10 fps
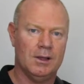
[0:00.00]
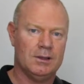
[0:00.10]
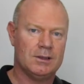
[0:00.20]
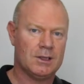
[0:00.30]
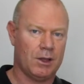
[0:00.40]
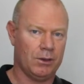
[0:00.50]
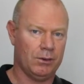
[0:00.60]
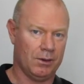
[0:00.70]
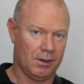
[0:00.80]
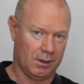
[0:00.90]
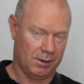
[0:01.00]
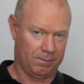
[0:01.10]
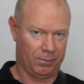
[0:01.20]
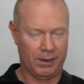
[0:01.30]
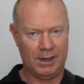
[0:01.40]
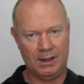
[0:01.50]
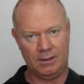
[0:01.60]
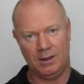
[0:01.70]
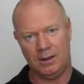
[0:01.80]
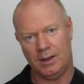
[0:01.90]
So
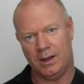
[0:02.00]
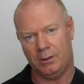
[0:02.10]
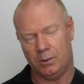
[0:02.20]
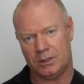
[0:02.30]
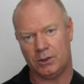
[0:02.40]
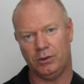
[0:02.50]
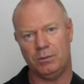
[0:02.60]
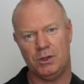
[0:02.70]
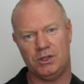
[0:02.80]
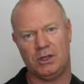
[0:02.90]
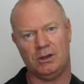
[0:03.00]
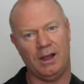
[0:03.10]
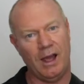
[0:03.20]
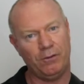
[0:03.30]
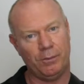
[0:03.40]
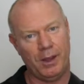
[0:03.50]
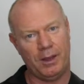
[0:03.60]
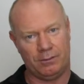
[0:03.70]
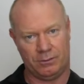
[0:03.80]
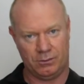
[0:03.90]
in the, what's called the musical
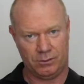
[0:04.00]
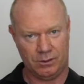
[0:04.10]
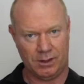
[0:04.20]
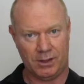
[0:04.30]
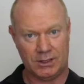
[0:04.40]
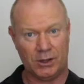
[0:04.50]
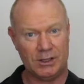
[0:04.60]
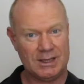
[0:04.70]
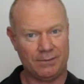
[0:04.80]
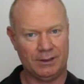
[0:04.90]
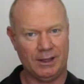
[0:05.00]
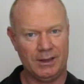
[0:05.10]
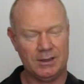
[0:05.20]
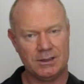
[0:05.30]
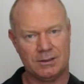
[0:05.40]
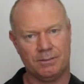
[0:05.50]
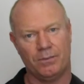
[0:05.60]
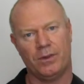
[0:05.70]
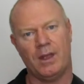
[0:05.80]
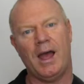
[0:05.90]
alphabet, there's only 7 letters.
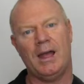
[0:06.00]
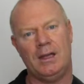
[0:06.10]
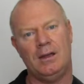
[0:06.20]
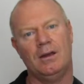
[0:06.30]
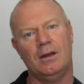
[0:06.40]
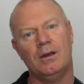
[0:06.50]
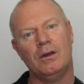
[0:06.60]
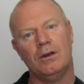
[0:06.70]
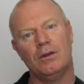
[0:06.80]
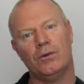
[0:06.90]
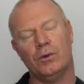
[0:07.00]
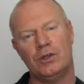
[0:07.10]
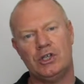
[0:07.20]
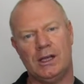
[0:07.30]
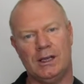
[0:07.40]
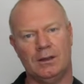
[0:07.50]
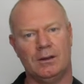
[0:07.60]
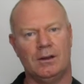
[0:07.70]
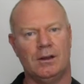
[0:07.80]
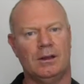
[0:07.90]
A through to G.
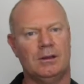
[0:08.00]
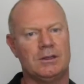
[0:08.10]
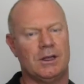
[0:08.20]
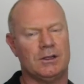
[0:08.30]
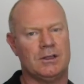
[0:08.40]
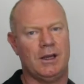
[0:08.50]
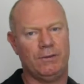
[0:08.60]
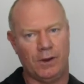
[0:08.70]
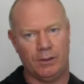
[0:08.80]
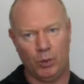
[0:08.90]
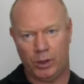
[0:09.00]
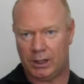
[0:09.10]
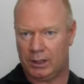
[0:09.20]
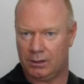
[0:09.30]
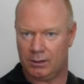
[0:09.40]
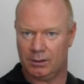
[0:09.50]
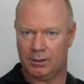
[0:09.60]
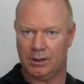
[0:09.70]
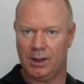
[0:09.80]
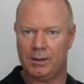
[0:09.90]
So say if I
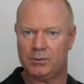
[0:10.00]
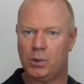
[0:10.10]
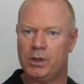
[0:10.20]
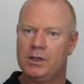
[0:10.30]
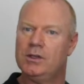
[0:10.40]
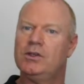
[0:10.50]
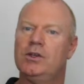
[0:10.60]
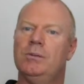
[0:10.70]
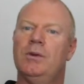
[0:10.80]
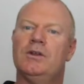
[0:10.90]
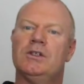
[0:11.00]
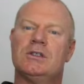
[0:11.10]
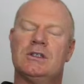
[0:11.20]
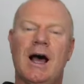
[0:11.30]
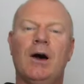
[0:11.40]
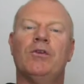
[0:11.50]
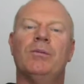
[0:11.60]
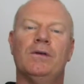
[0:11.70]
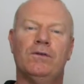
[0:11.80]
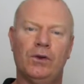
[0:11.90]
wanted to just start with
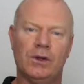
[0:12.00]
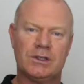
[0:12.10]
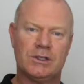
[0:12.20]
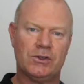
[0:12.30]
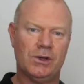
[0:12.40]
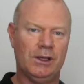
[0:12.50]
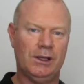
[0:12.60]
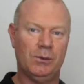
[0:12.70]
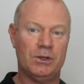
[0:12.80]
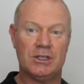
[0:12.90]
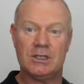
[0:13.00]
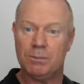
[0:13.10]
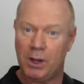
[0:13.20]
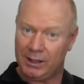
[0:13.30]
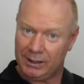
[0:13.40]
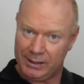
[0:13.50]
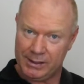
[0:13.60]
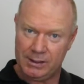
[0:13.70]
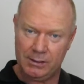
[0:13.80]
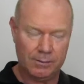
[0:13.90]
my first string here, which is my
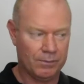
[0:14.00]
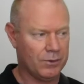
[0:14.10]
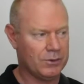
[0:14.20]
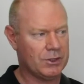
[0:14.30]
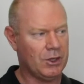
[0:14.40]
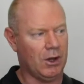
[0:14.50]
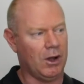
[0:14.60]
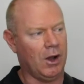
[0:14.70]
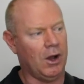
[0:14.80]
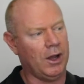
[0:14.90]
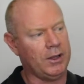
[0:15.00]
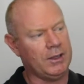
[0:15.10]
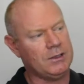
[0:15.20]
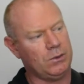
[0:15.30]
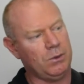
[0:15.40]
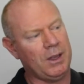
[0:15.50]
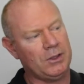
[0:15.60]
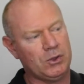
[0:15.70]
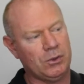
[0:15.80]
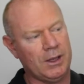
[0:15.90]
E, it's in high E, so we make
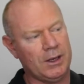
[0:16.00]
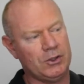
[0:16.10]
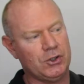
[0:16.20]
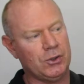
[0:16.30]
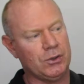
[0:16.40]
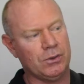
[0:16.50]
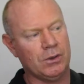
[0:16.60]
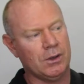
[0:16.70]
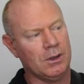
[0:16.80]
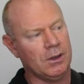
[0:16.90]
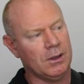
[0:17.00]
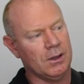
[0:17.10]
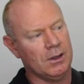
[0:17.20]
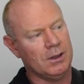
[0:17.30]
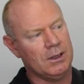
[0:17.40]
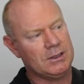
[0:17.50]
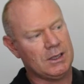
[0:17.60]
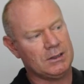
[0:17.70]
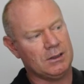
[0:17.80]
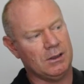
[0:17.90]
sure that our tuner
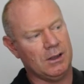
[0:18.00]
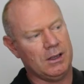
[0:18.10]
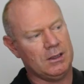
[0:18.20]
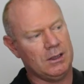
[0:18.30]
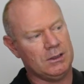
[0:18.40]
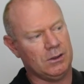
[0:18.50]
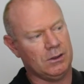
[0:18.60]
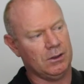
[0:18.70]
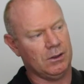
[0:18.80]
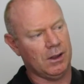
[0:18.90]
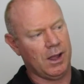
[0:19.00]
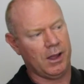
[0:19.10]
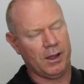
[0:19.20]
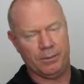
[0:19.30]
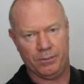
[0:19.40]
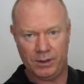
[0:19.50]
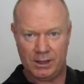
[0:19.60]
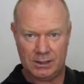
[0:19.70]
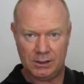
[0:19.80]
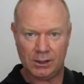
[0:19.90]
says he's
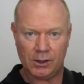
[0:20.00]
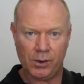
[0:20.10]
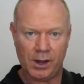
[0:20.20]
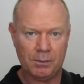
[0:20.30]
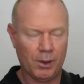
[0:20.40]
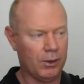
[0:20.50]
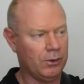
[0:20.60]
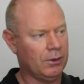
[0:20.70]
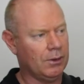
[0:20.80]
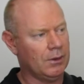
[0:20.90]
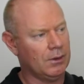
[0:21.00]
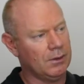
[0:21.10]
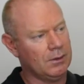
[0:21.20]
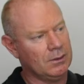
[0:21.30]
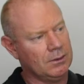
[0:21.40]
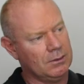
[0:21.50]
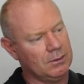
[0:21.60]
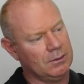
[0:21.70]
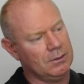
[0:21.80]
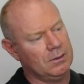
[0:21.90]
in the correct mode.
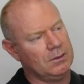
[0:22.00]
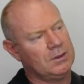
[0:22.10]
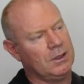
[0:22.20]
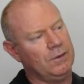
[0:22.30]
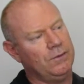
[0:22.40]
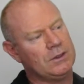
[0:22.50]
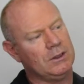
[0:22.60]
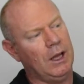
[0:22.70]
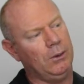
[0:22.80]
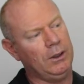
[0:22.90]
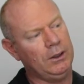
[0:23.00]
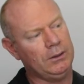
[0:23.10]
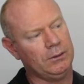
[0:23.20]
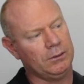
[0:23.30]
So if it's lower,